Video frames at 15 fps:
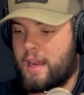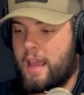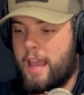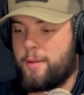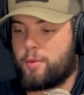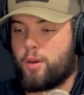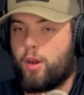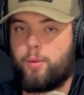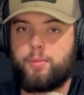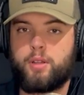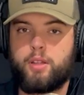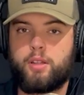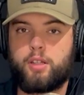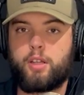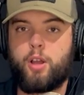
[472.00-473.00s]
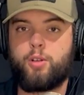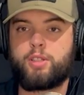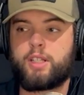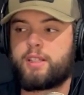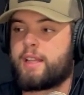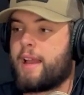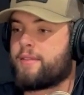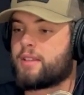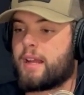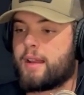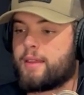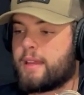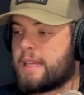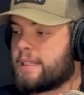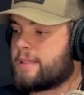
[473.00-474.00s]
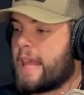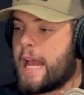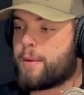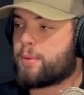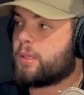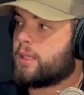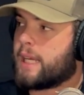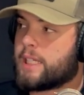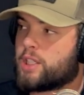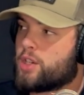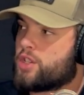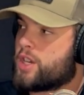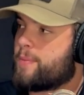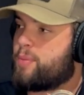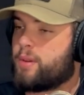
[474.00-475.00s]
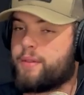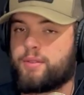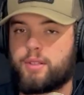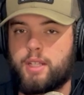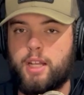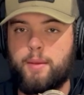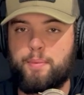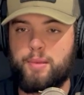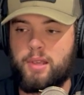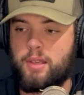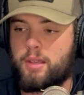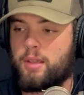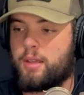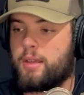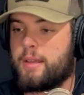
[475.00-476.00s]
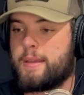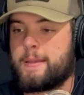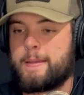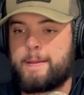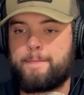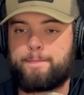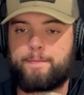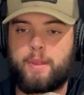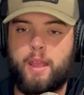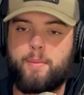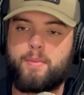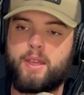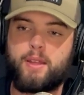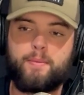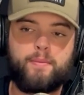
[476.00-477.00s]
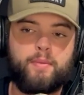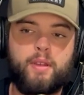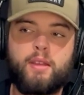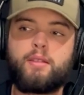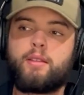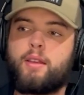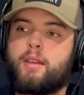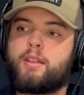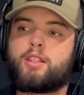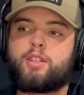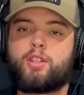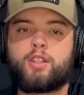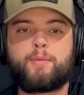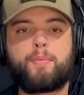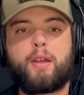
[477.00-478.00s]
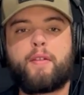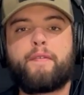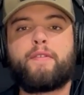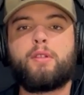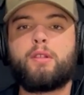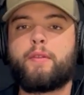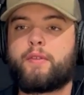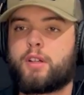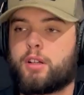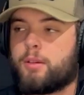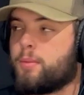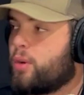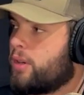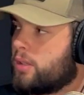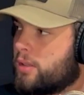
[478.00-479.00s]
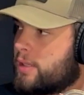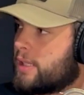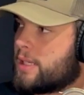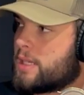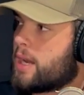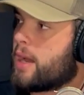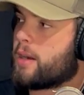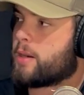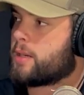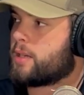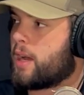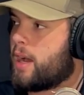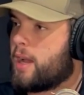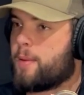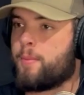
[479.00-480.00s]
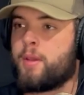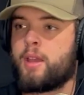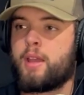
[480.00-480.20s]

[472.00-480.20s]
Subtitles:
hammer home the coaching staff side of things. That relationship, we've seen it be. I mean, it's just been full of turmoil the entire time.